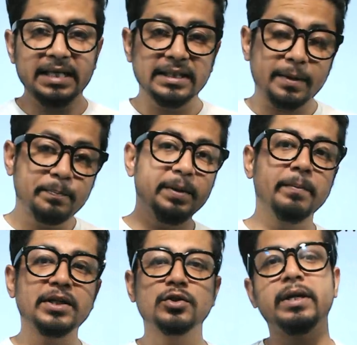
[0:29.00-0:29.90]
That
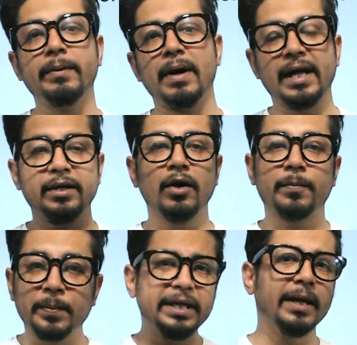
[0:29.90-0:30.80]
premature mRNA or
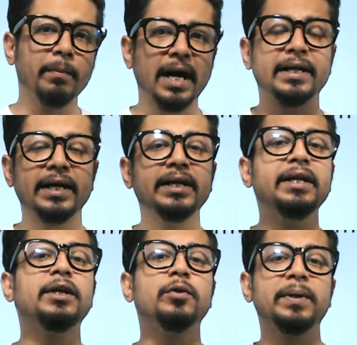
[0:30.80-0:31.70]
pre-mRNA
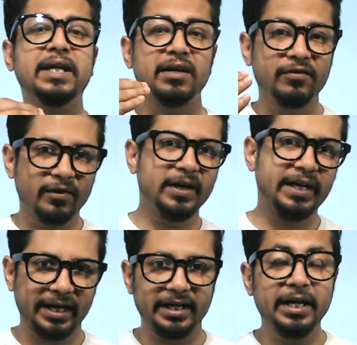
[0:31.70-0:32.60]
need to be
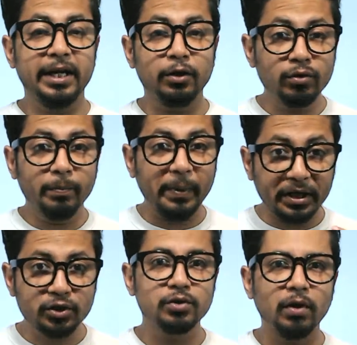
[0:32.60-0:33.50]
converted into a
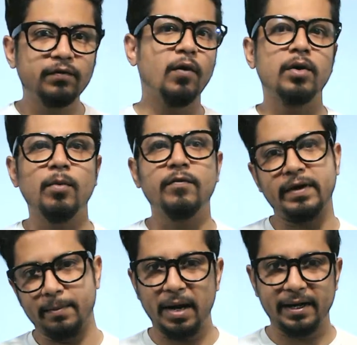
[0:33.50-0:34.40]
mature form of
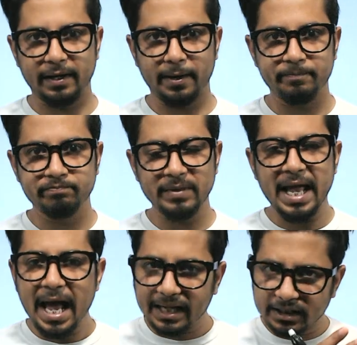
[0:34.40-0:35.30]
mRNA,
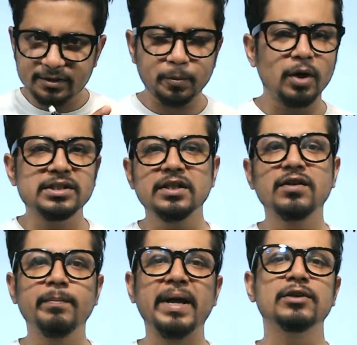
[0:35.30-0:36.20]
and this process
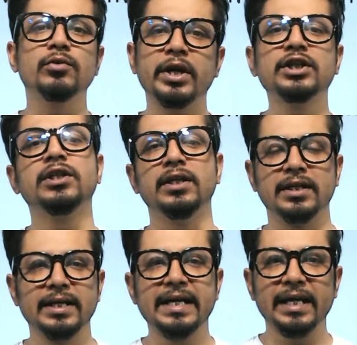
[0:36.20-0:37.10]
of maturation
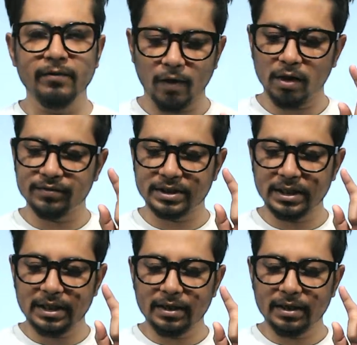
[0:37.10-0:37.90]
involves